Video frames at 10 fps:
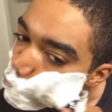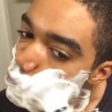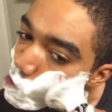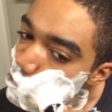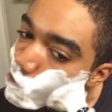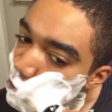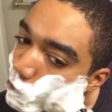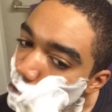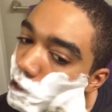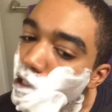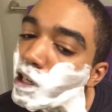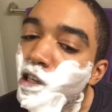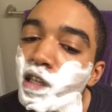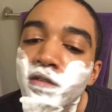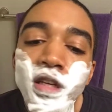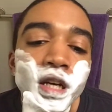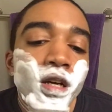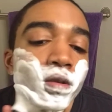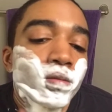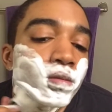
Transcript: And even now, you see it's kind of evening out.